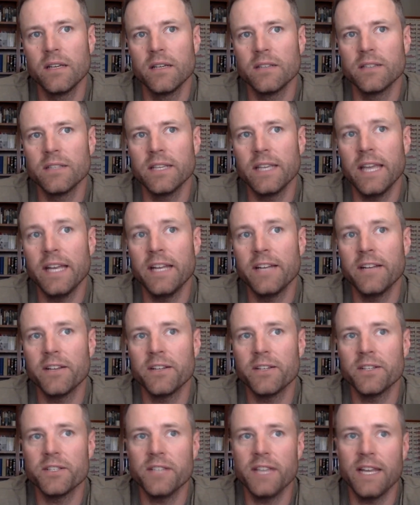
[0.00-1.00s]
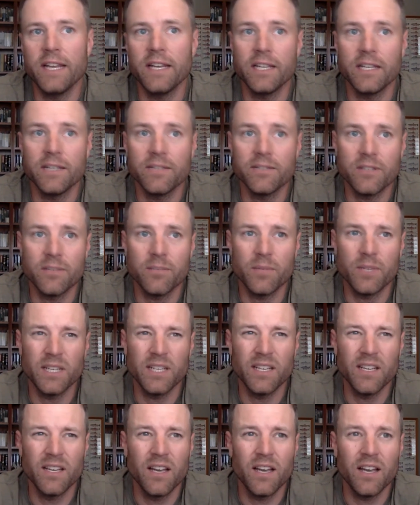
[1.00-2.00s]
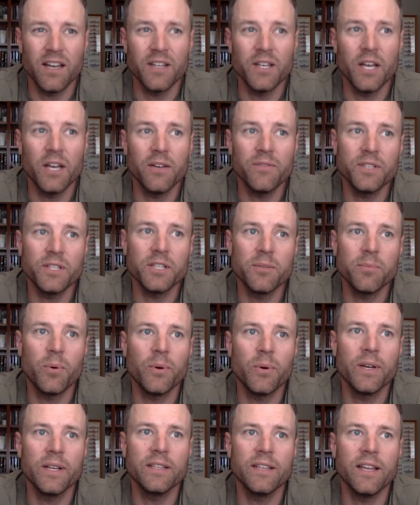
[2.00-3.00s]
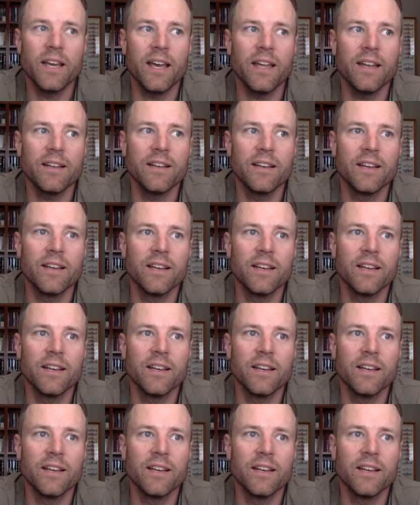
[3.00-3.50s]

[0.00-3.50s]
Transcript: to gain an understanding of somebody, enough to the point that